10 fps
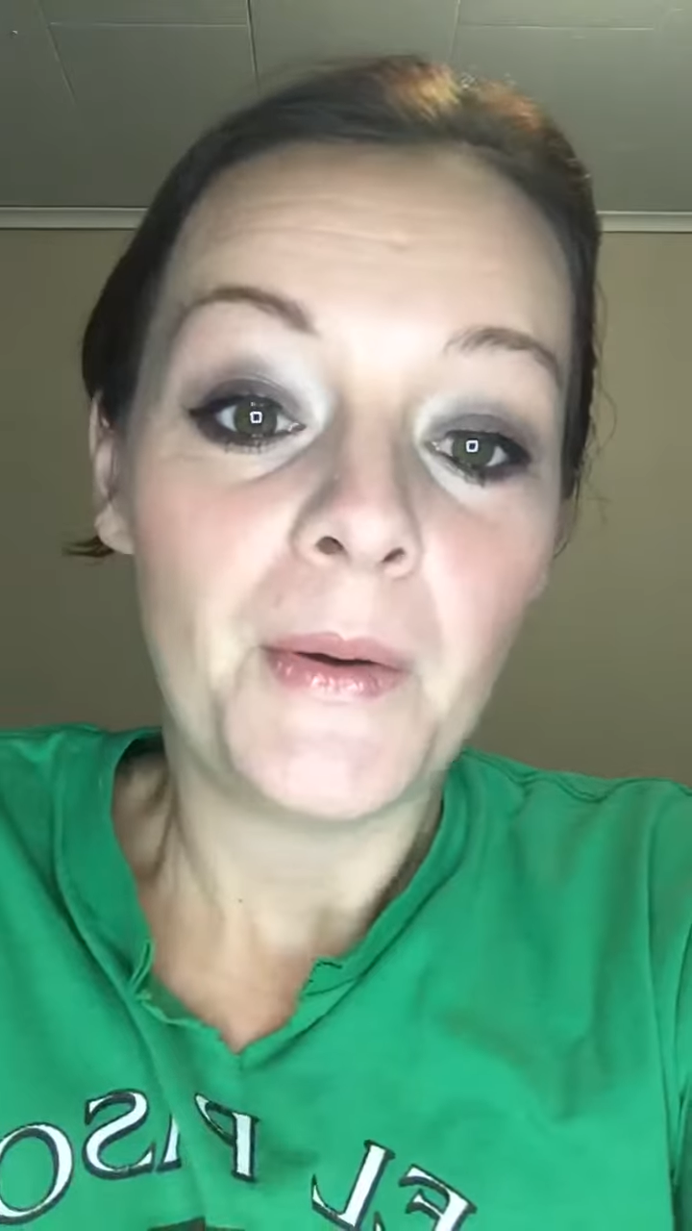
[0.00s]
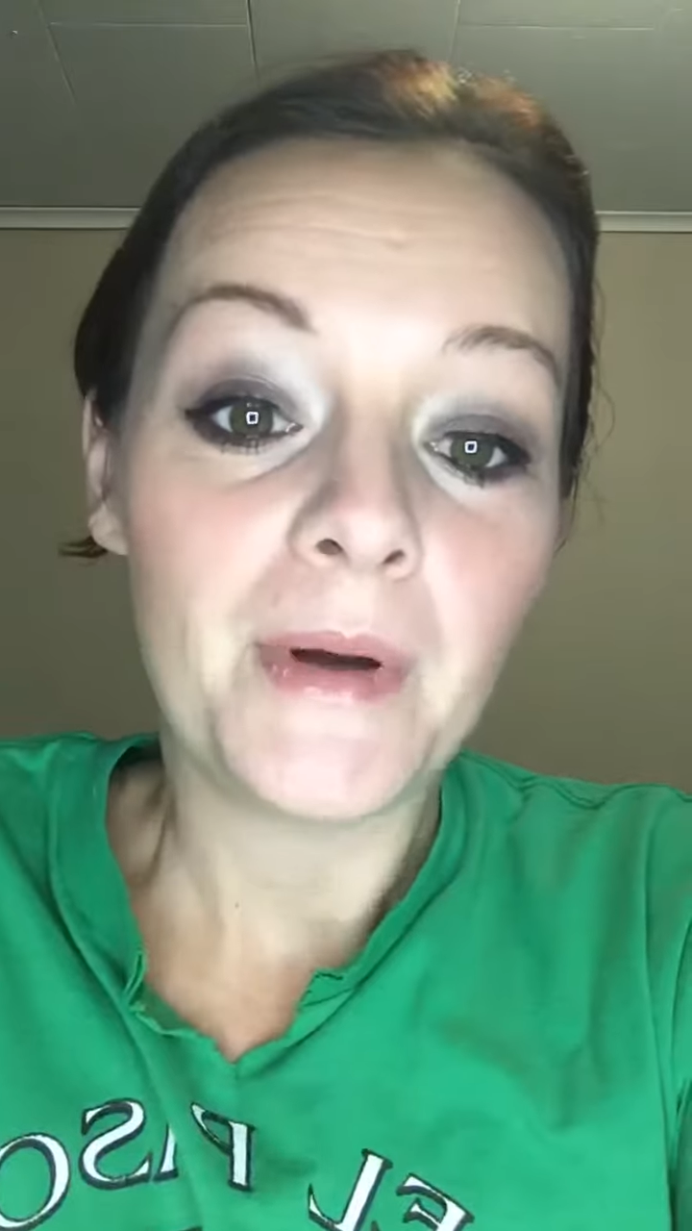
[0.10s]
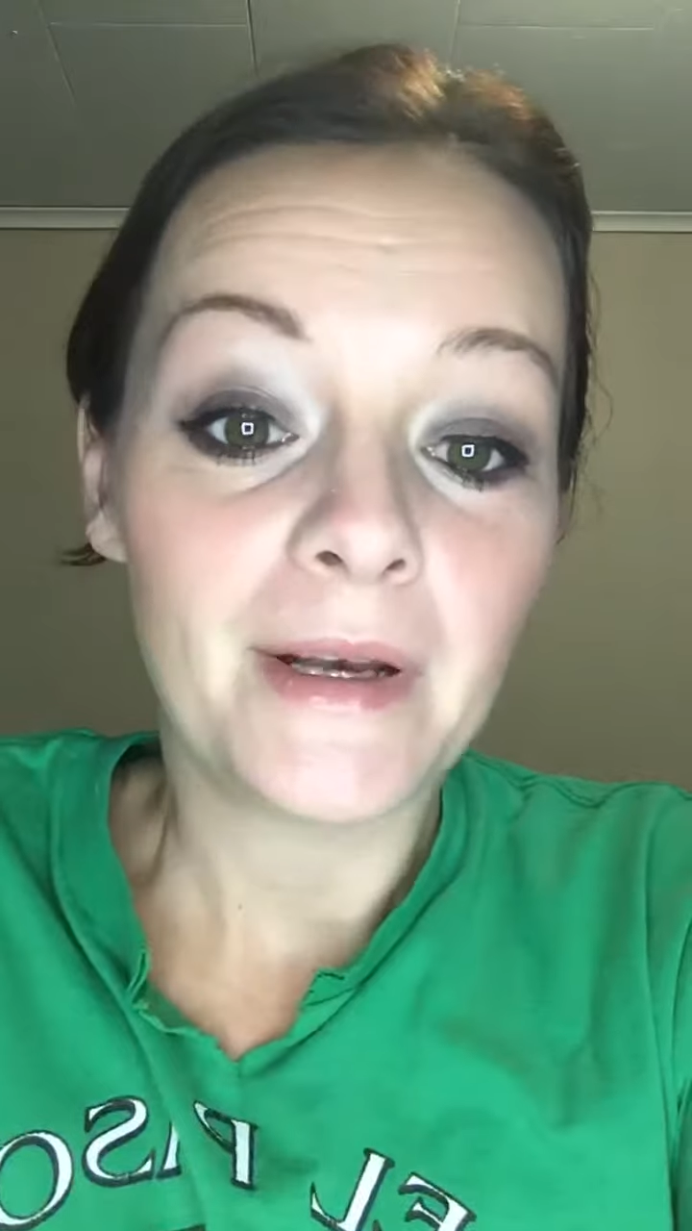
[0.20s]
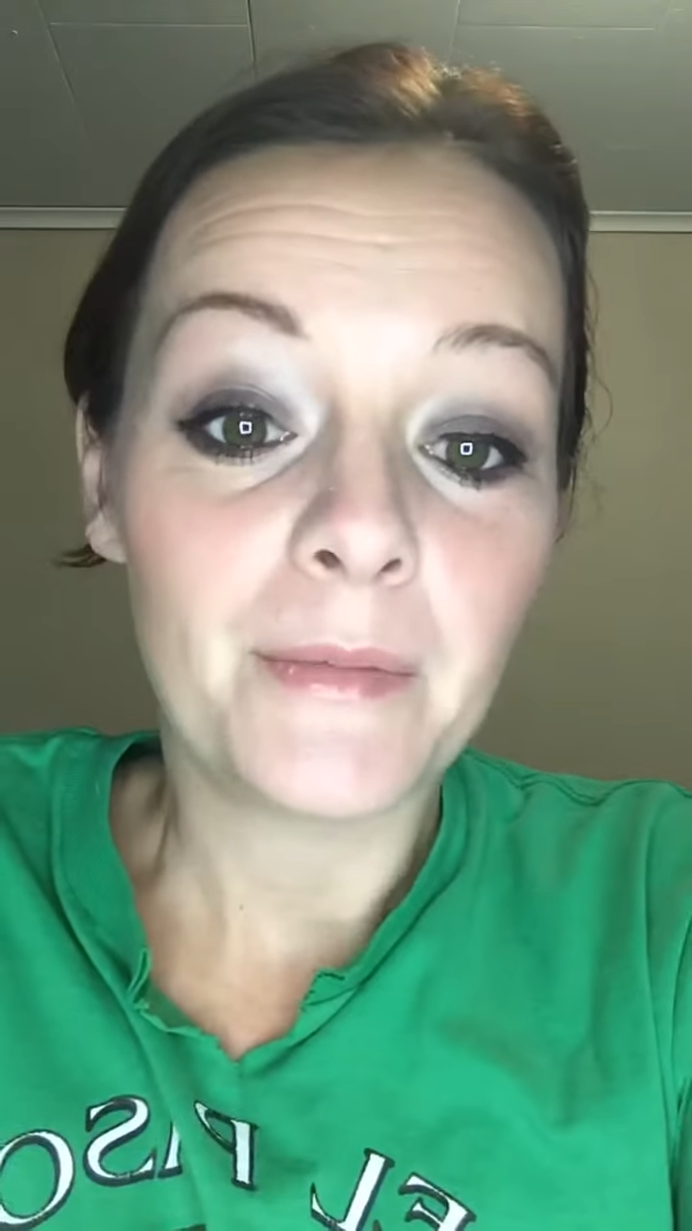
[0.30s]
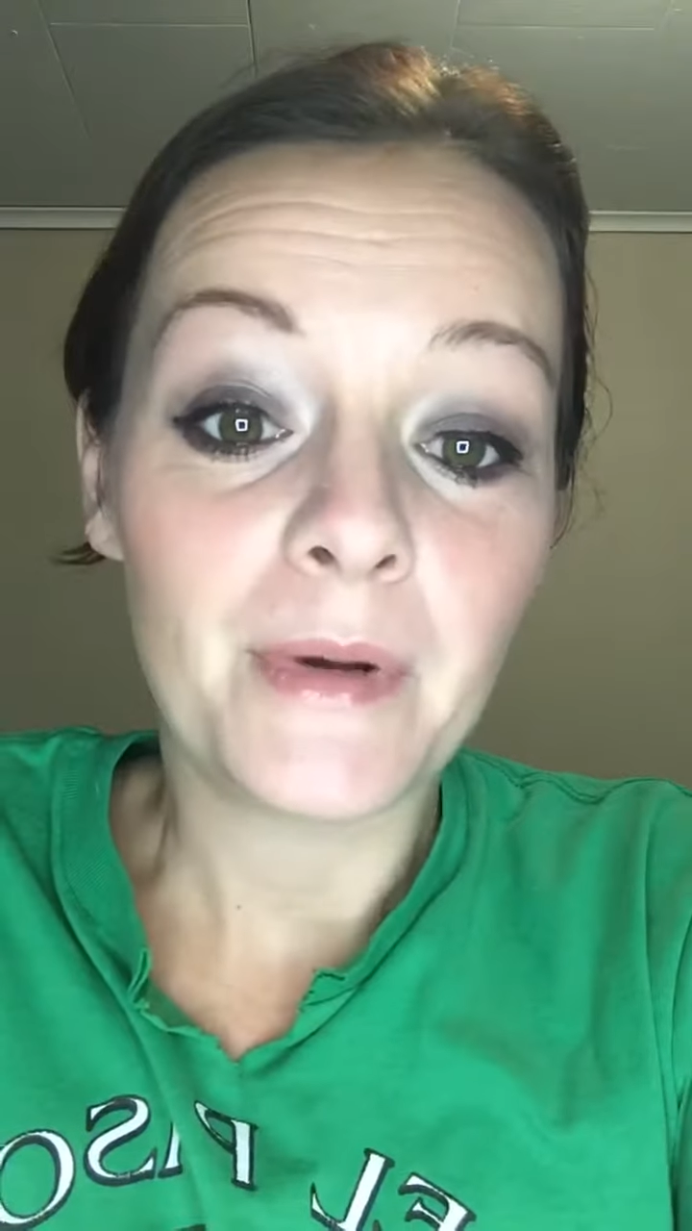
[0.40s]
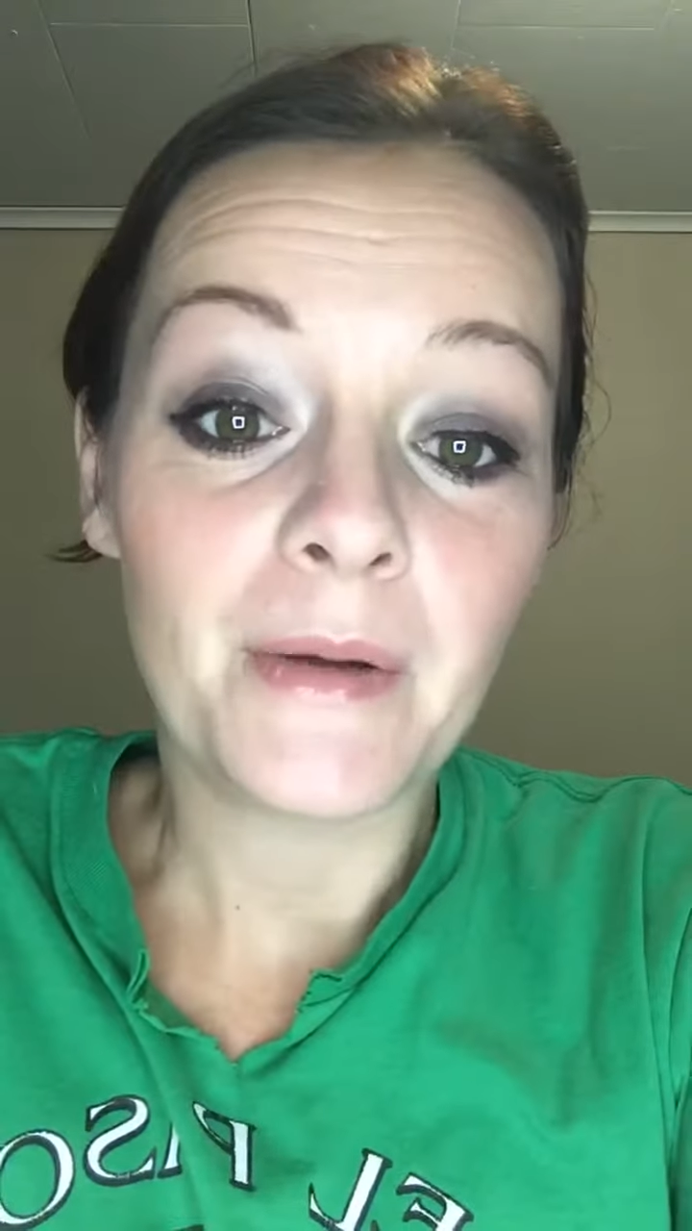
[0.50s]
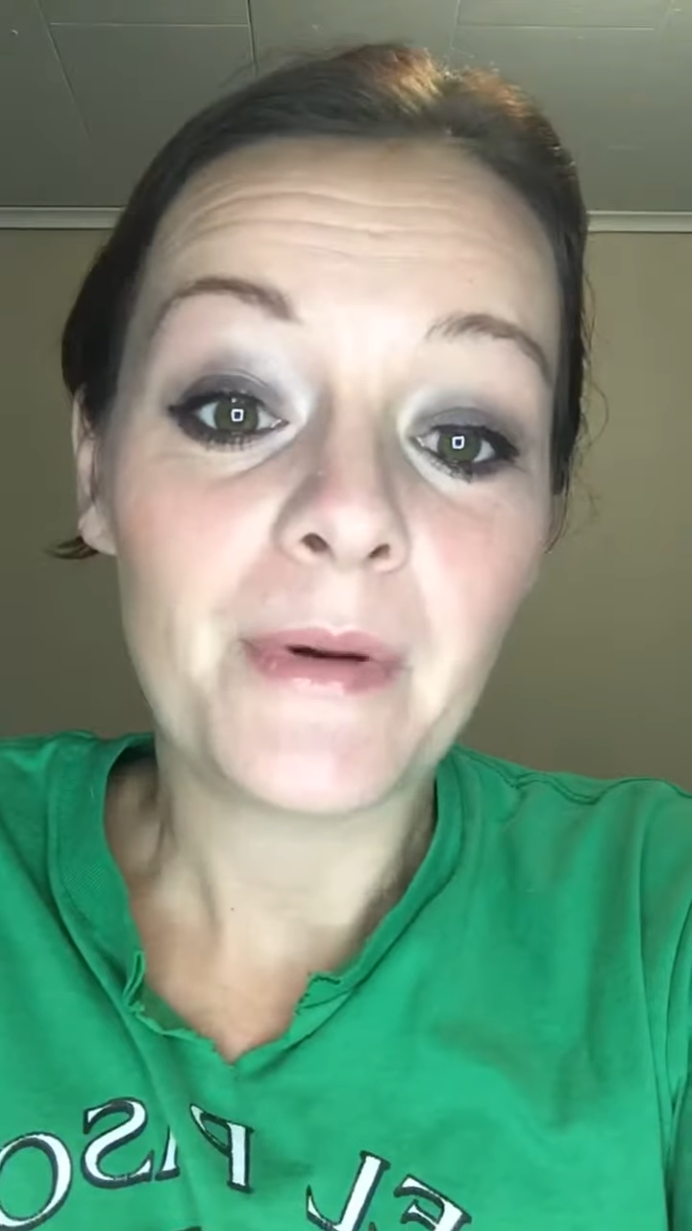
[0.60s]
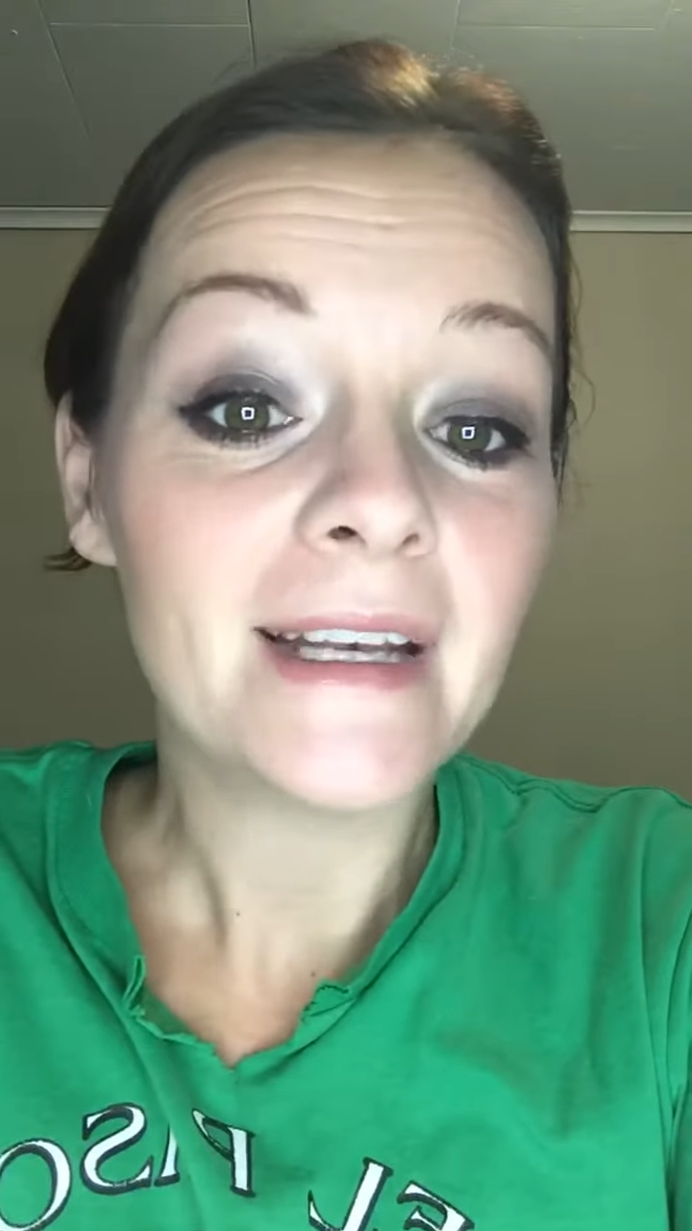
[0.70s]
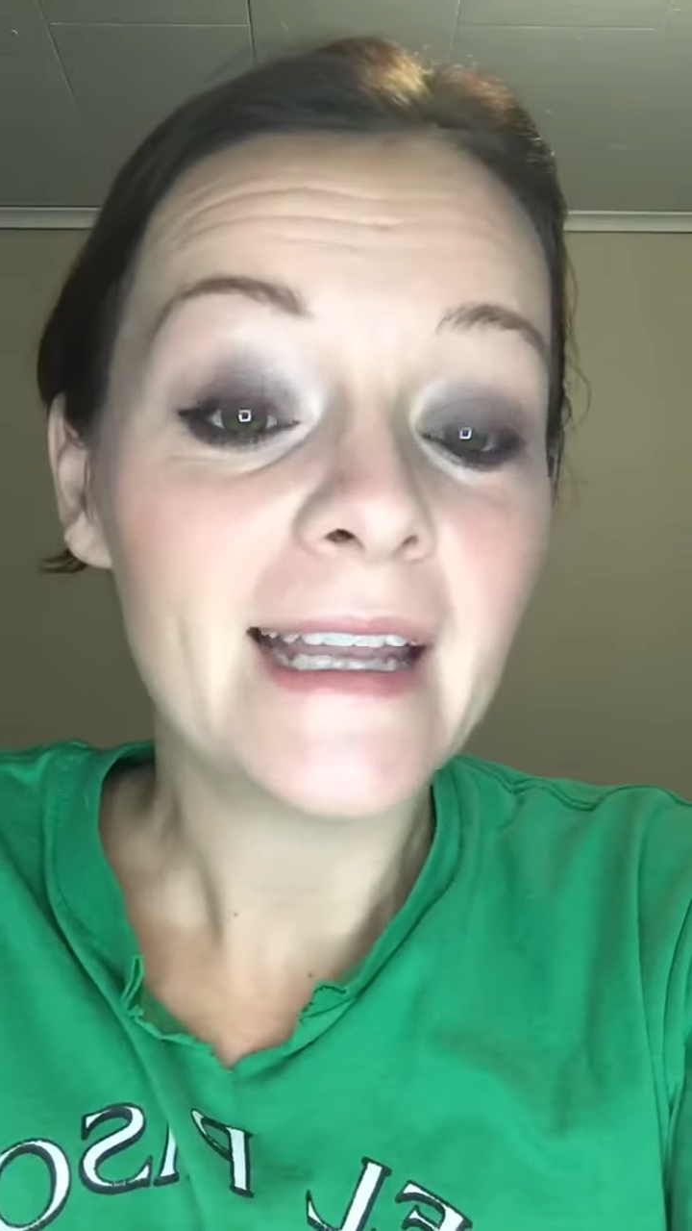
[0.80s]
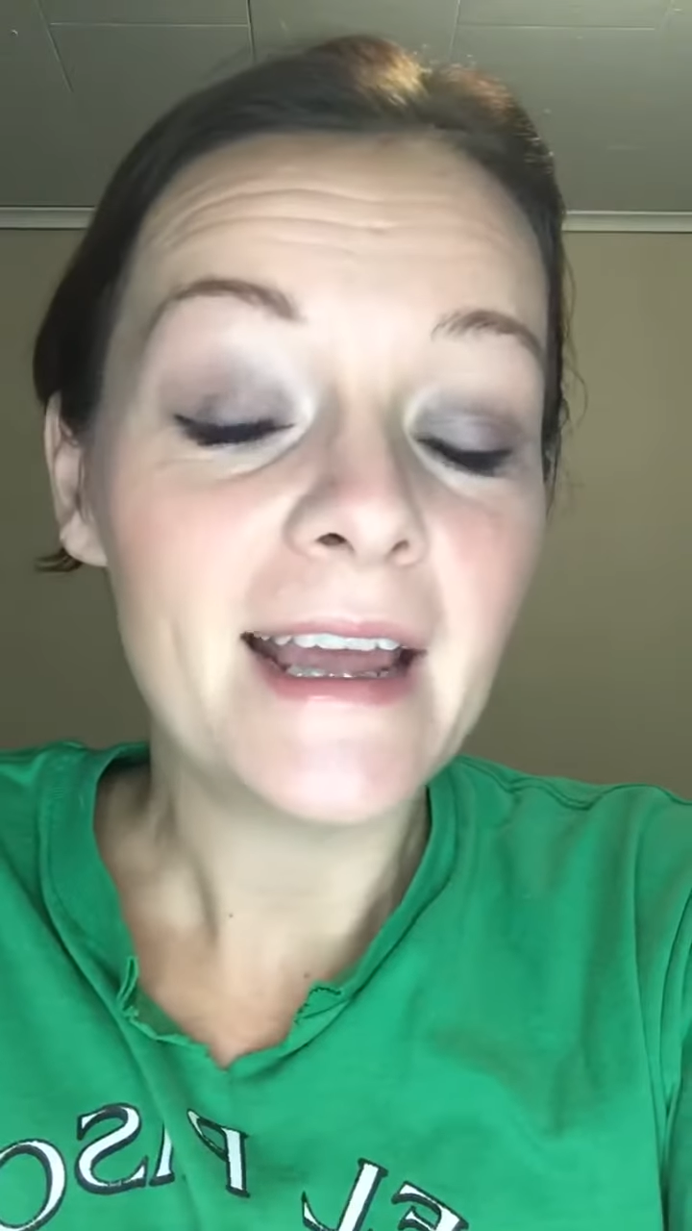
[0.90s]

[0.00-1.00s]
Want a one-on-one